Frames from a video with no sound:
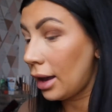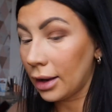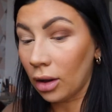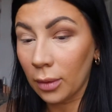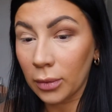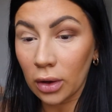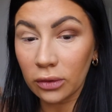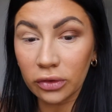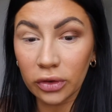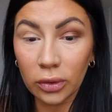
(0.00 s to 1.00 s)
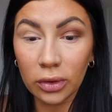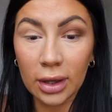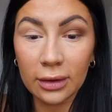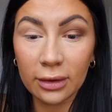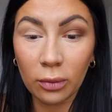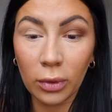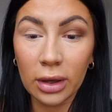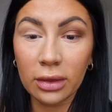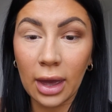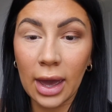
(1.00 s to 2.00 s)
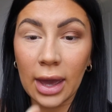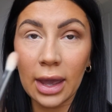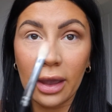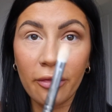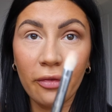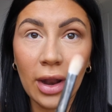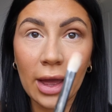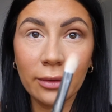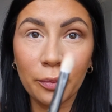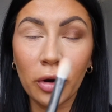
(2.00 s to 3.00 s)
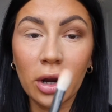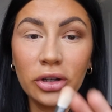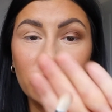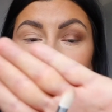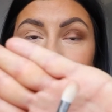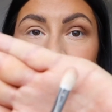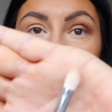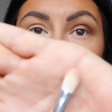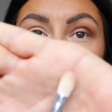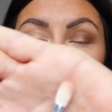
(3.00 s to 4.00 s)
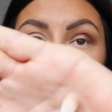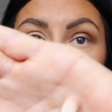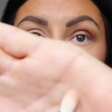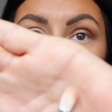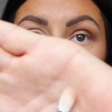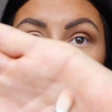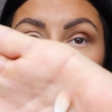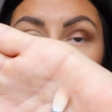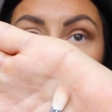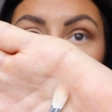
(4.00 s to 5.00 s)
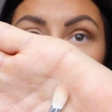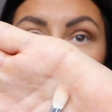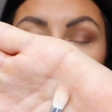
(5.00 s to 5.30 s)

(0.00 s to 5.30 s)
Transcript: and I'm going to do this with a flat brush. So as you can